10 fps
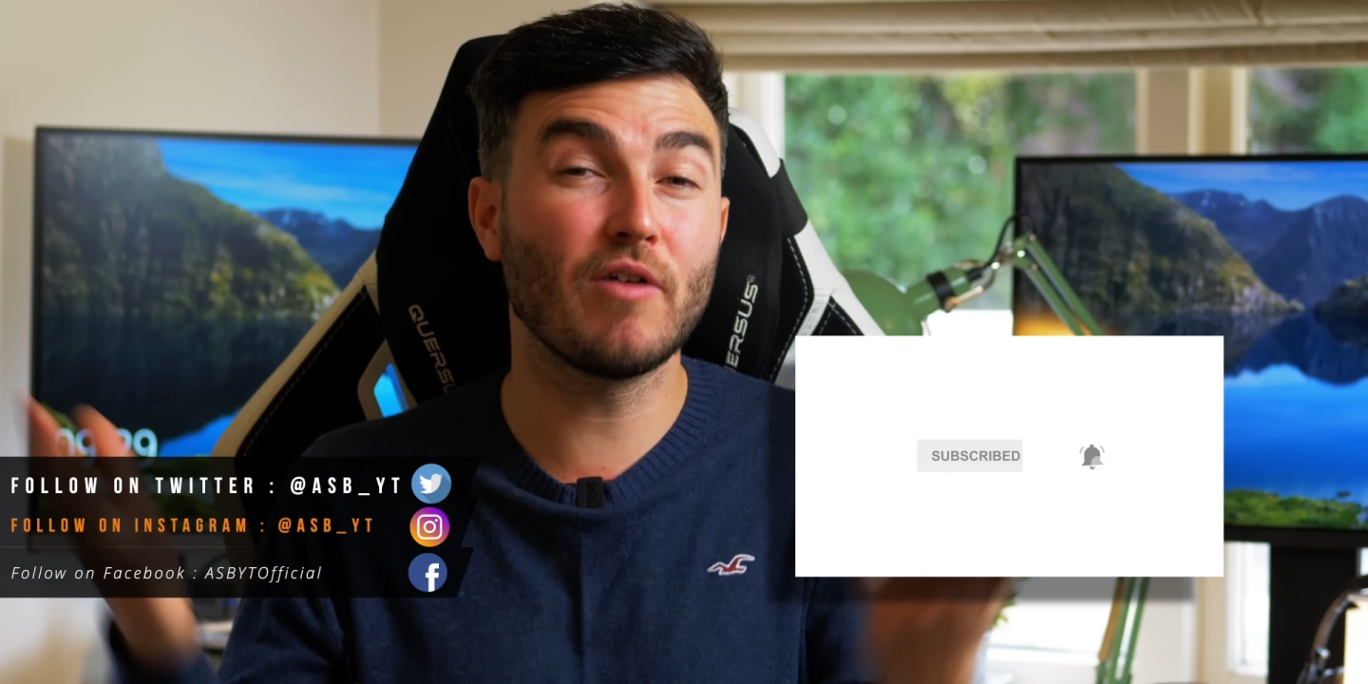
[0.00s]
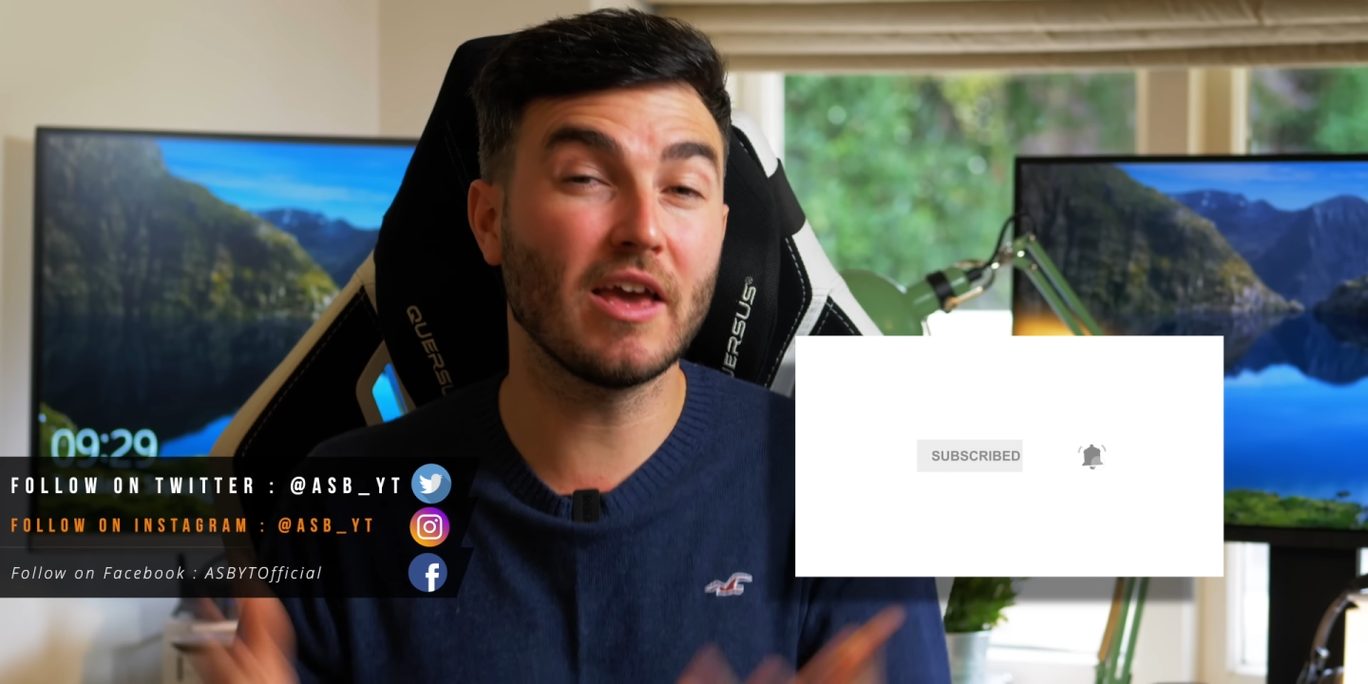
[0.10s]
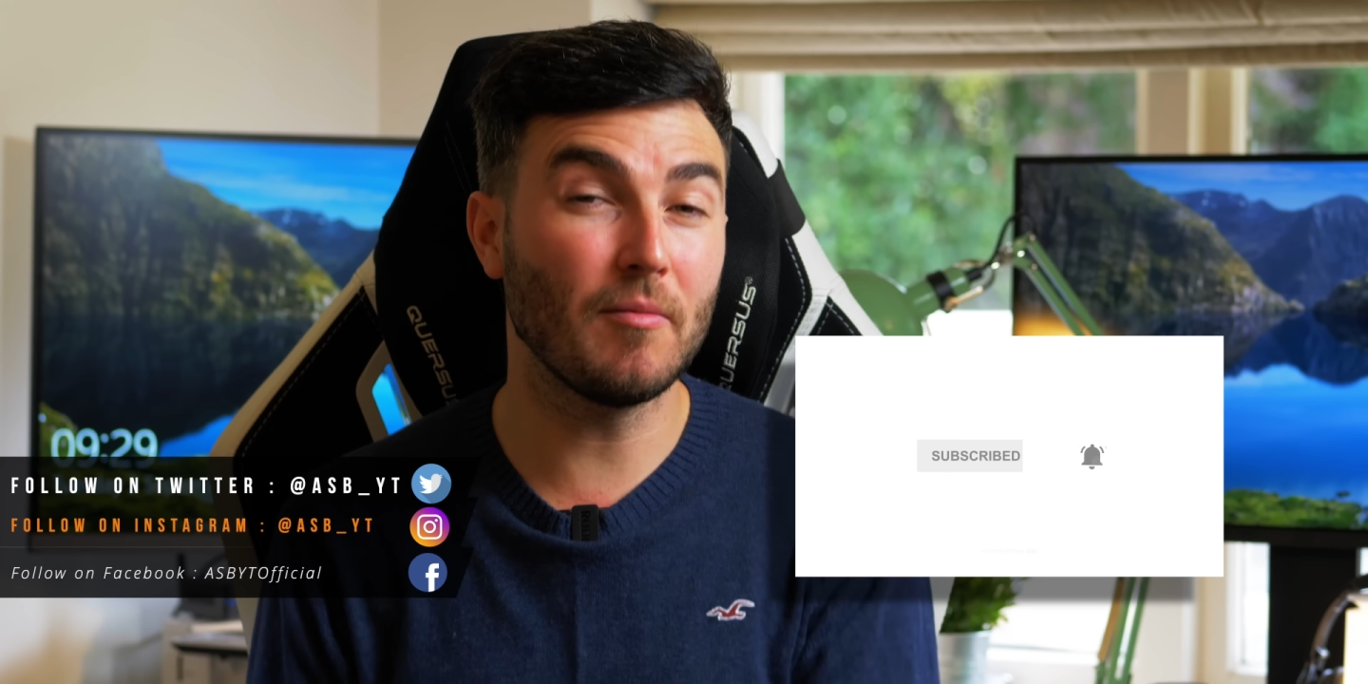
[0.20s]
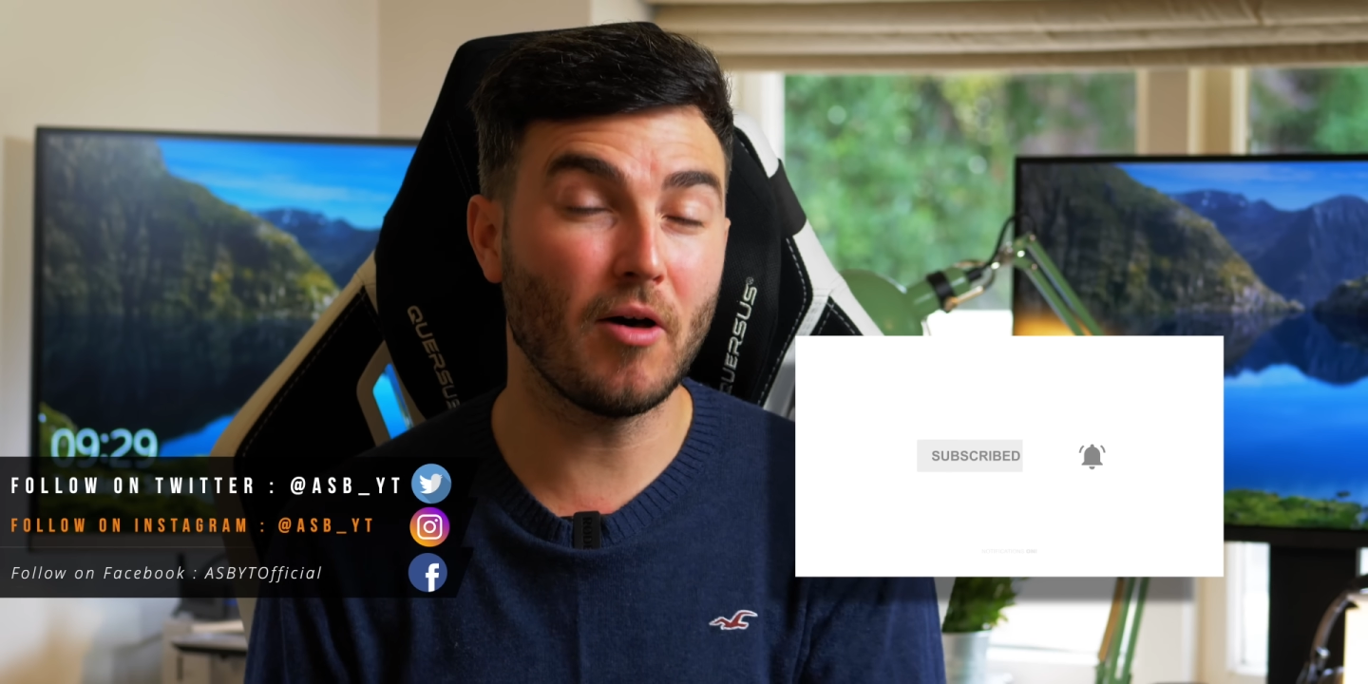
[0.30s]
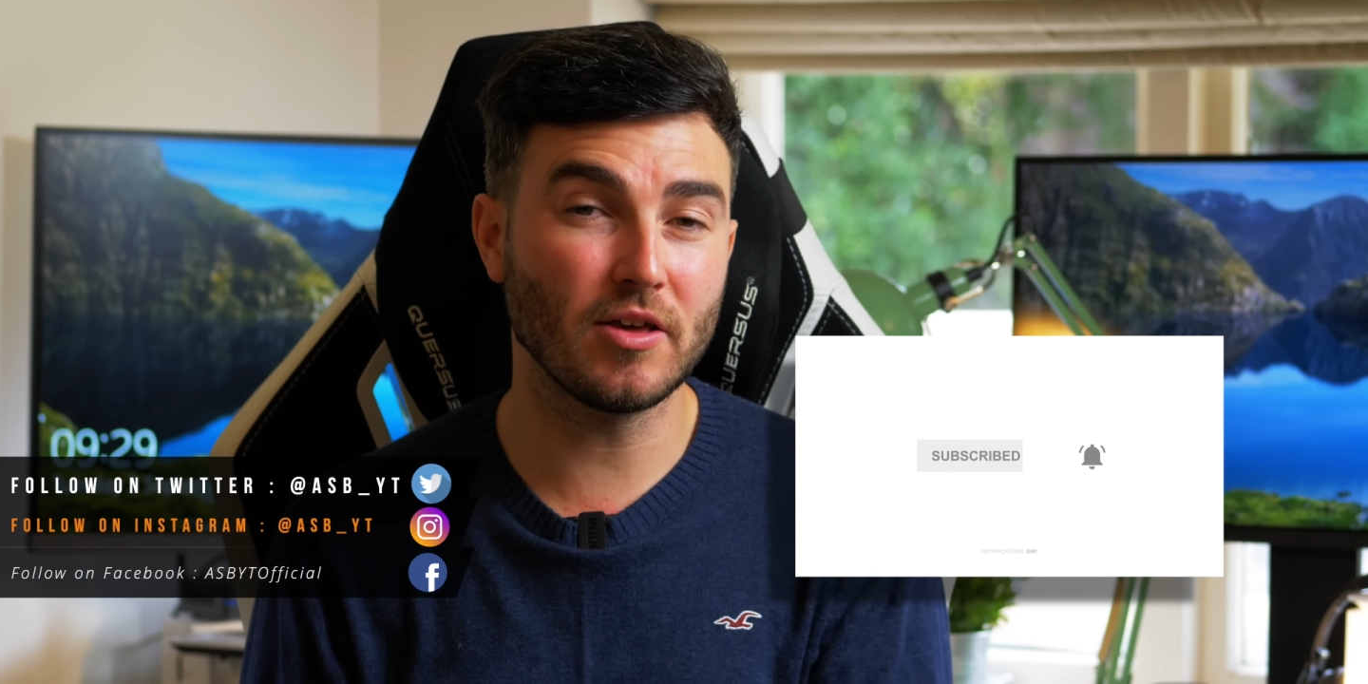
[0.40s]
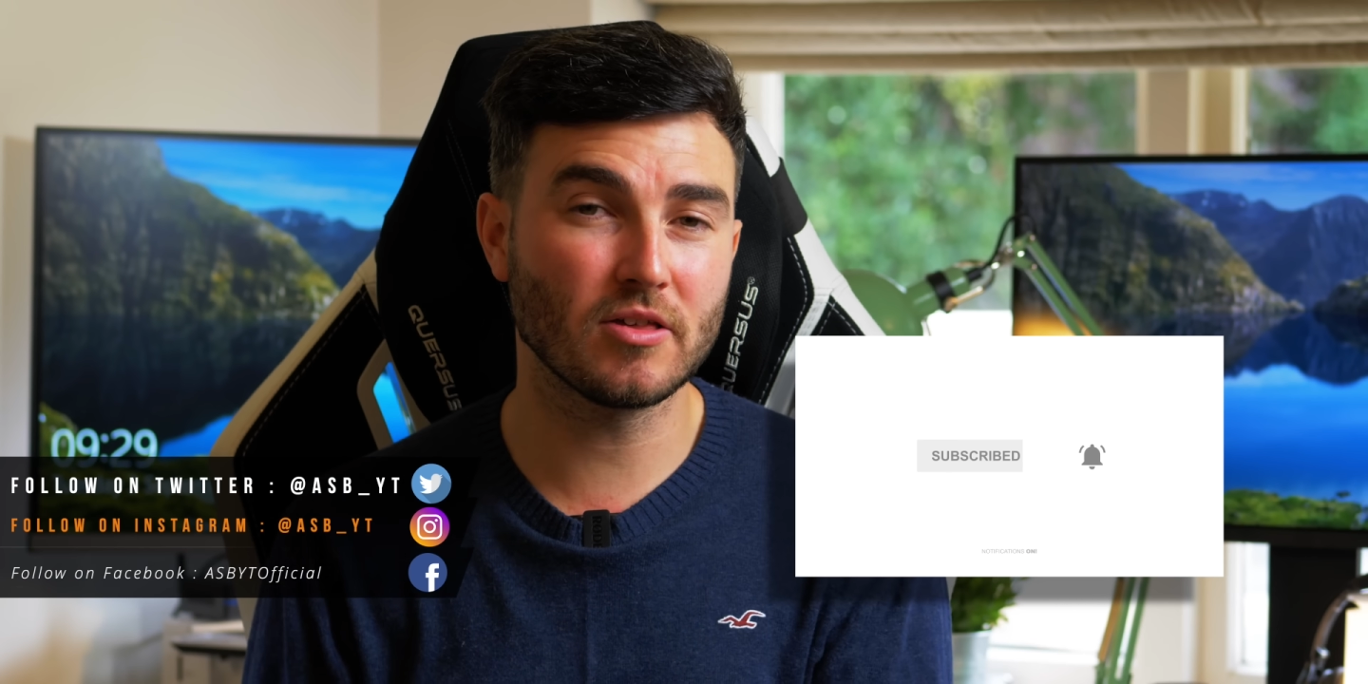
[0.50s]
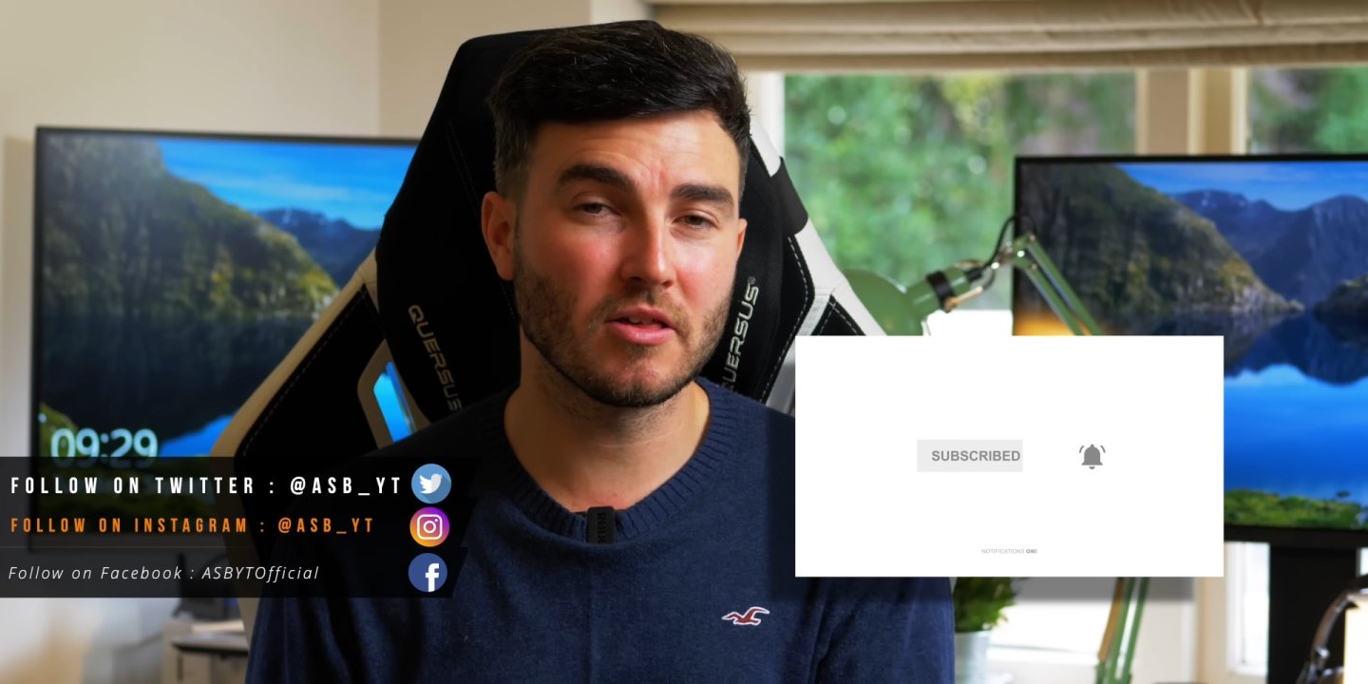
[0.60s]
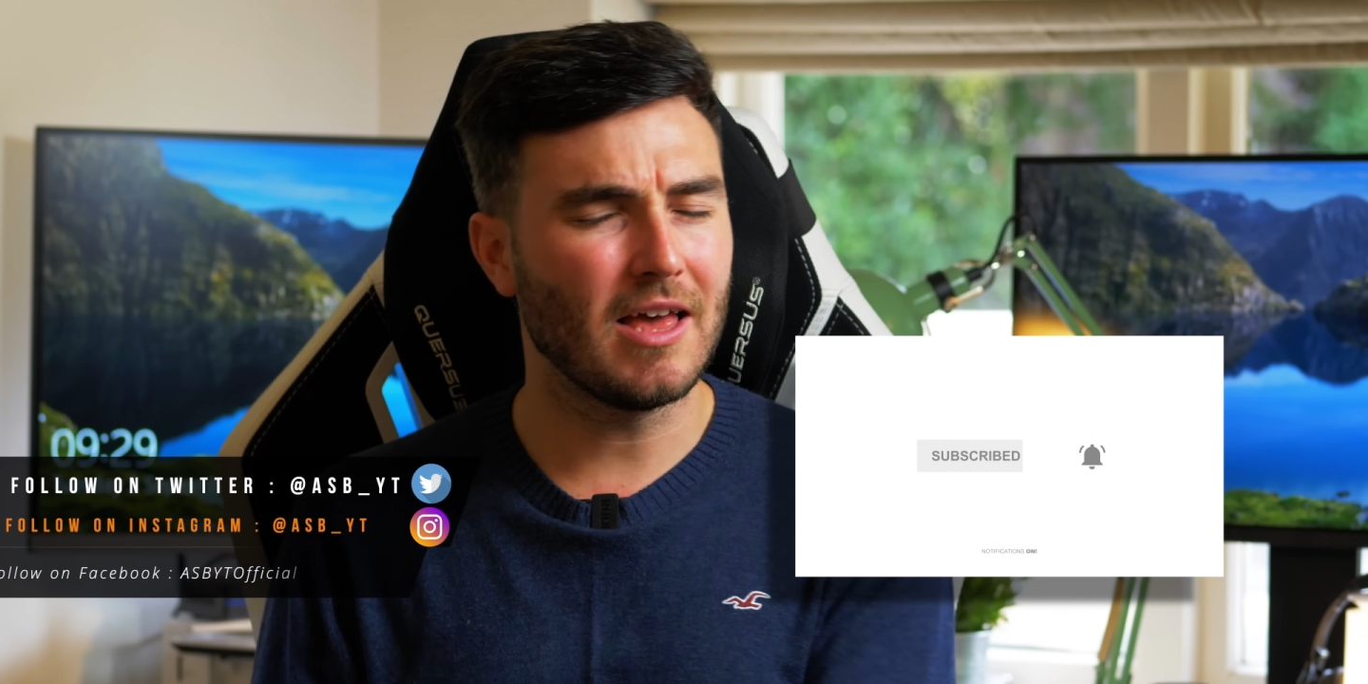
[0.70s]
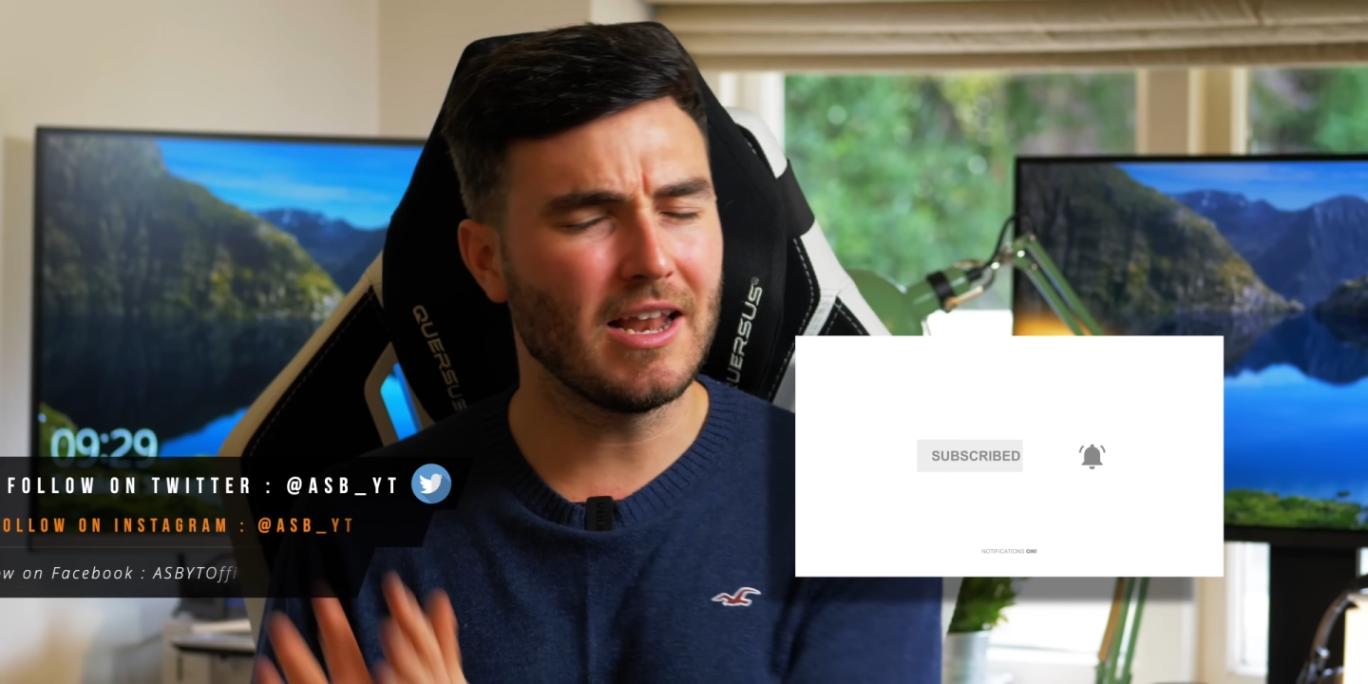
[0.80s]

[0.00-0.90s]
gigabytes.